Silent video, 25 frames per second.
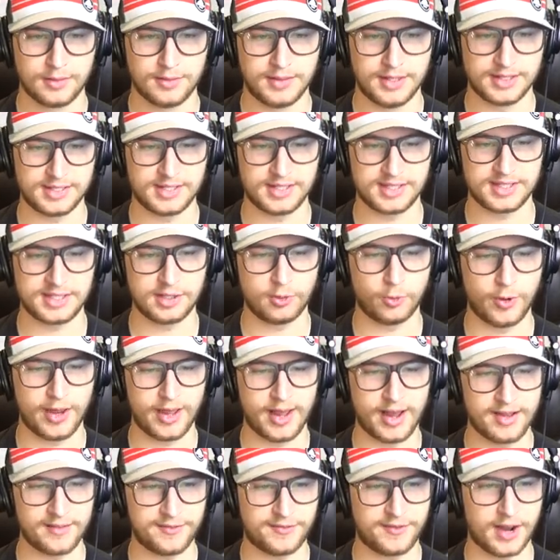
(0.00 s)
This is the
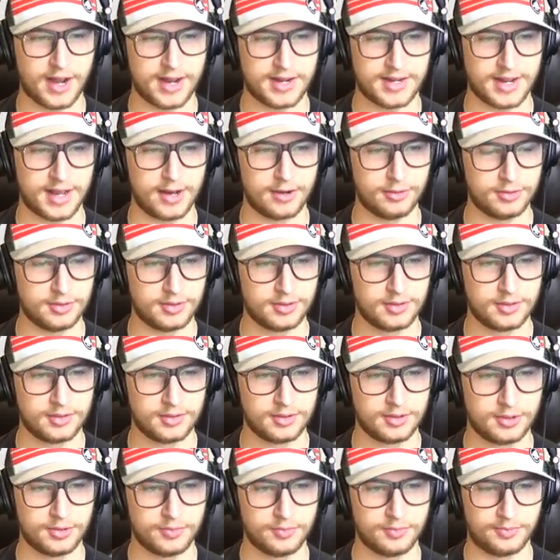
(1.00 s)
way I find out.
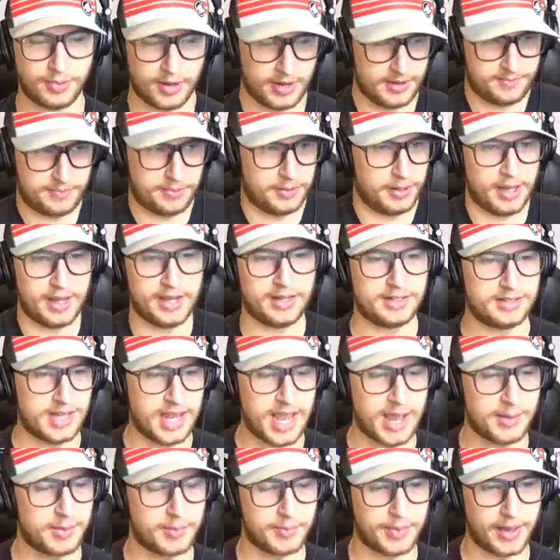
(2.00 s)
By playing
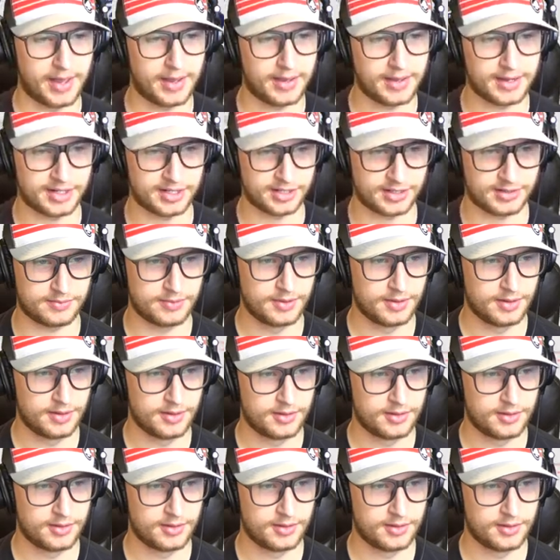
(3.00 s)
Tampa Bay, I just